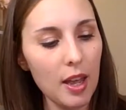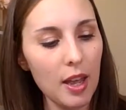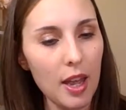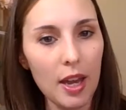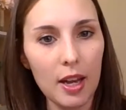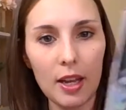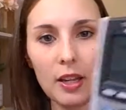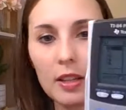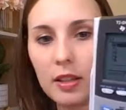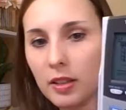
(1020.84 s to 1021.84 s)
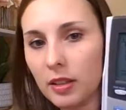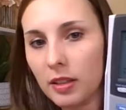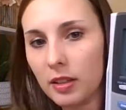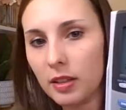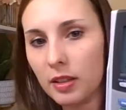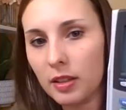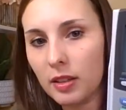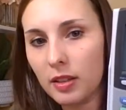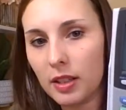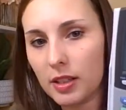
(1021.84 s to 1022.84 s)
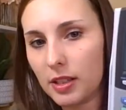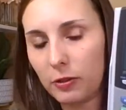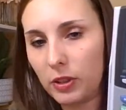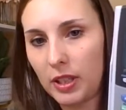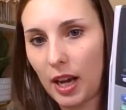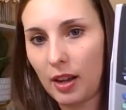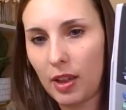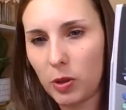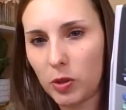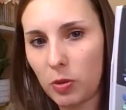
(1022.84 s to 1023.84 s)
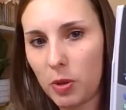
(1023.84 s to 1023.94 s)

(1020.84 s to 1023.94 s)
Edit. That's different data. That was from the